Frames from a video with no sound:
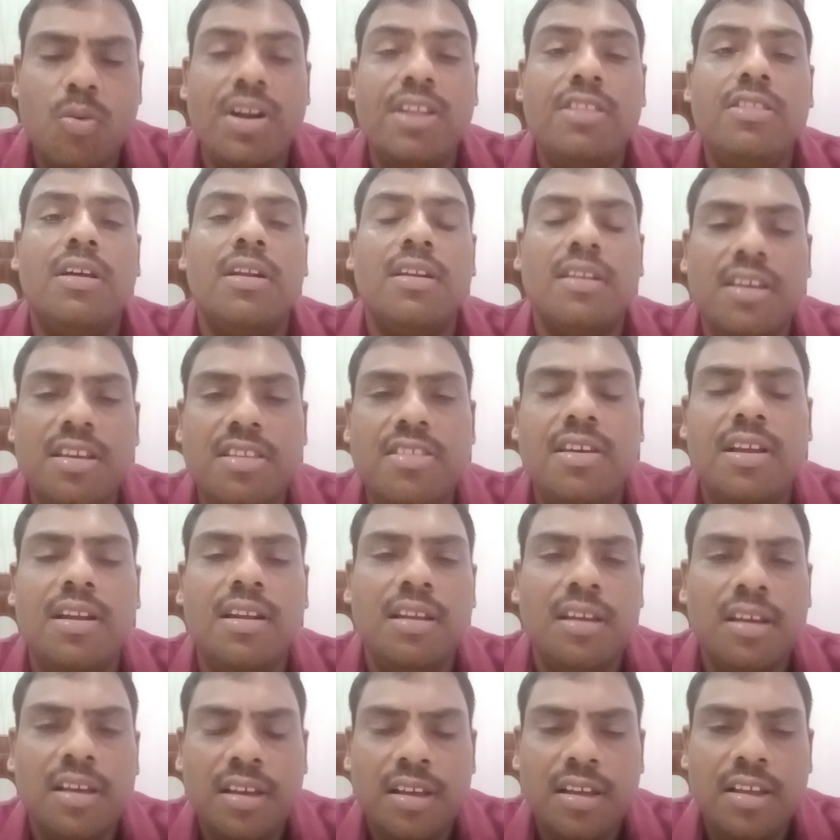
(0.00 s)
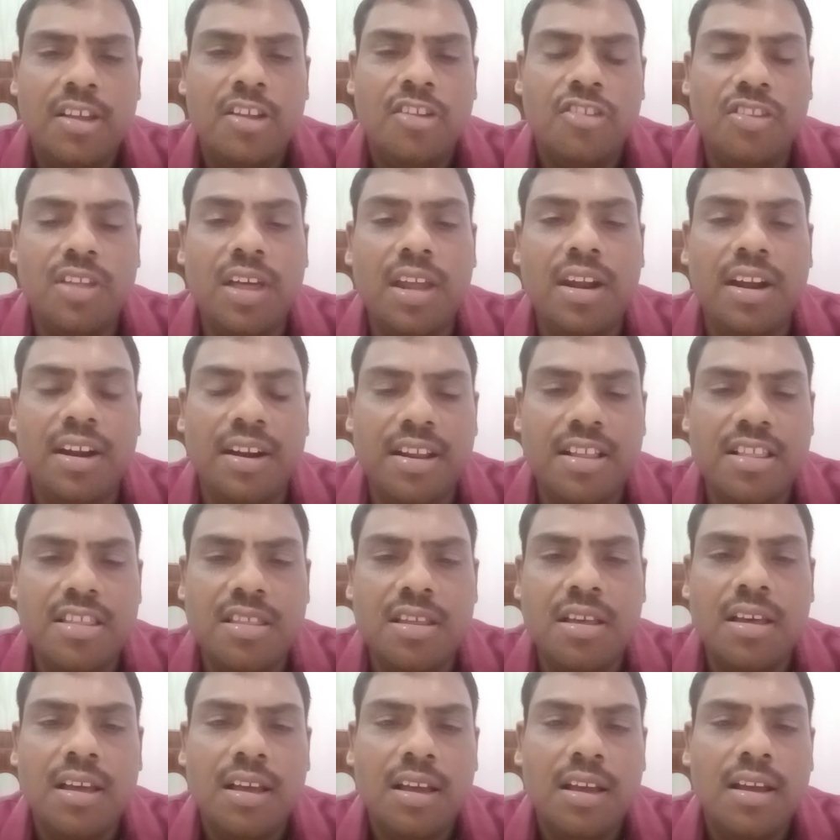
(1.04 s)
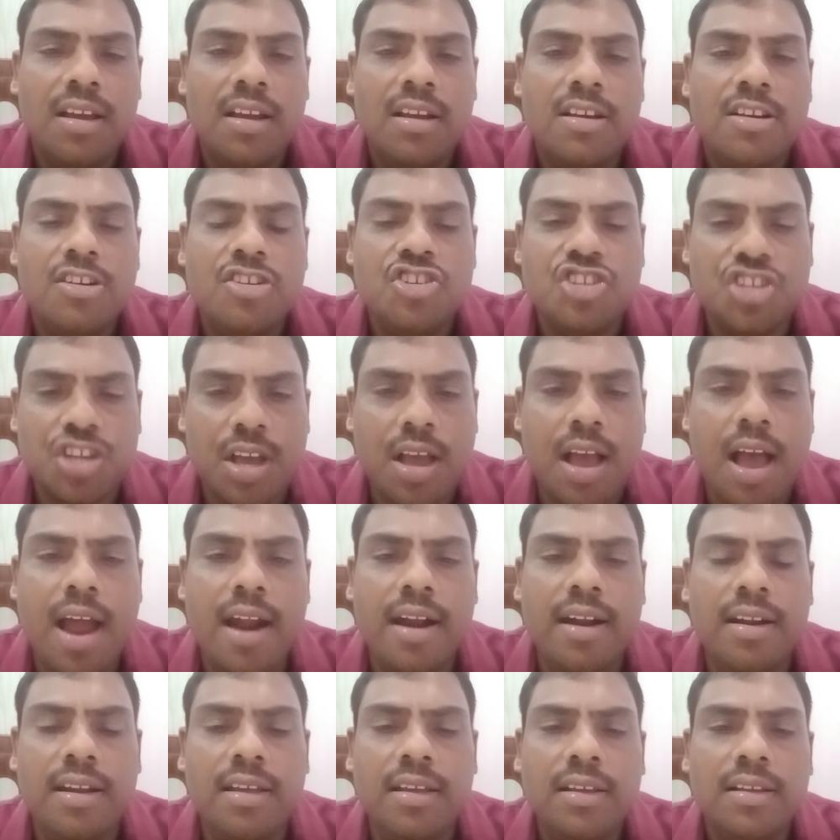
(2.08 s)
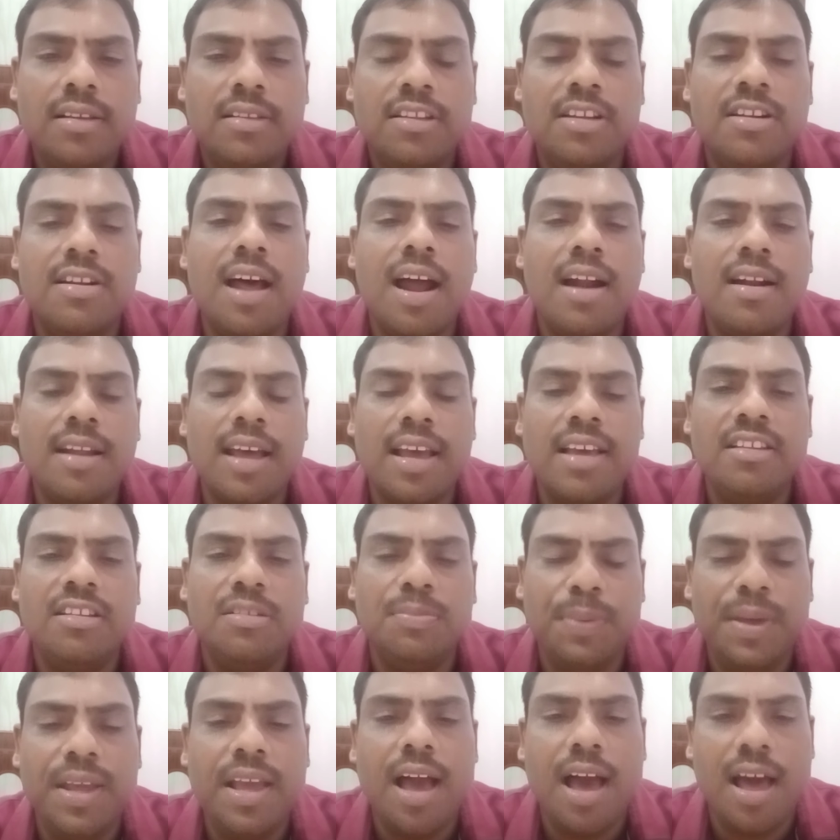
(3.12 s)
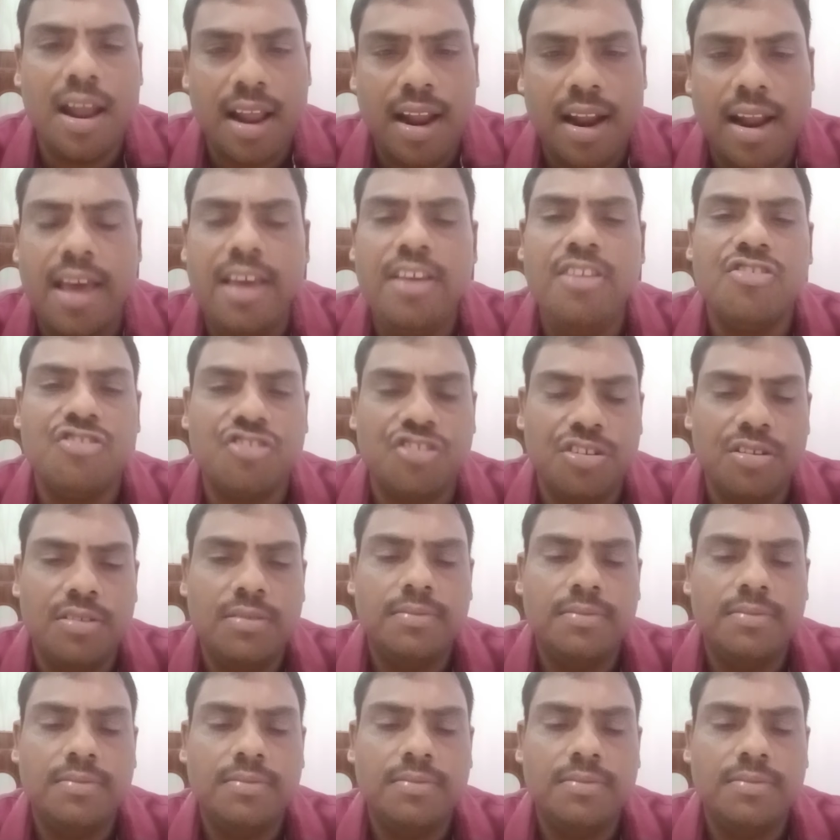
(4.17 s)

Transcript: What is the reason? Then it is scanned, the data is being analyzed.